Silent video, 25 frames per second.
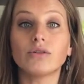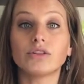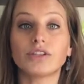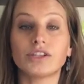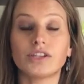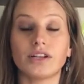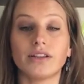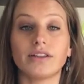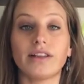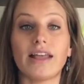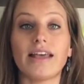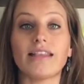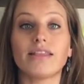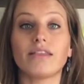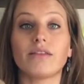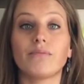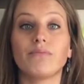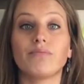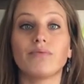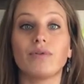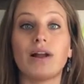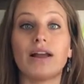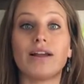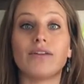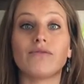to let the
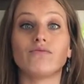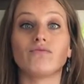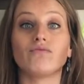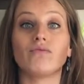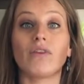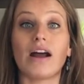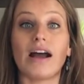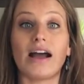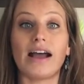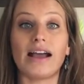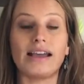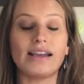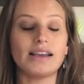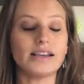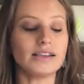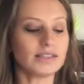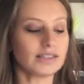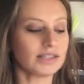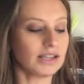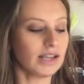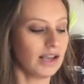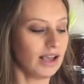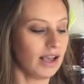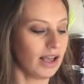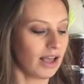bread rise,